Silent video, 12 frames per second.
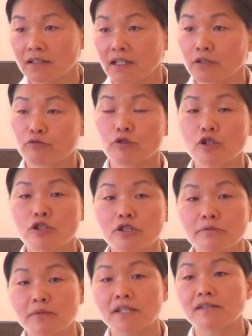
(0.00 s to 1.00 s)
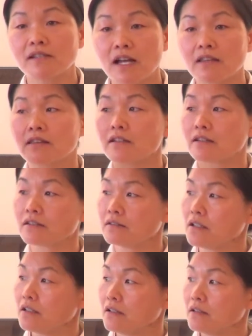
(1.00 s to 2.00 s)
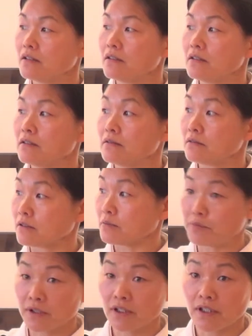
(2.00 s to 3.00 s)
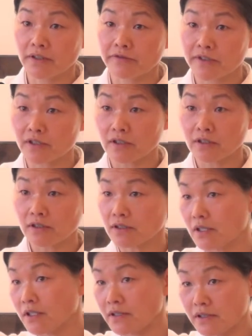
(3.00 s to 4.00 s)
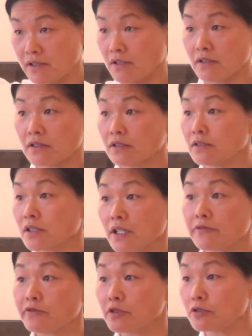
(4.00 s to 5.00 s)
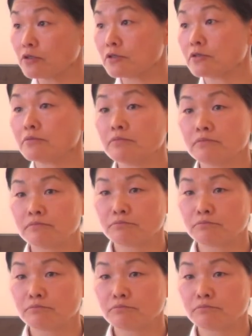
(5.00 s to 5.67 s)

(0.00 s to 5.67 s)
Like, worship is not the just believe circle, this circle give you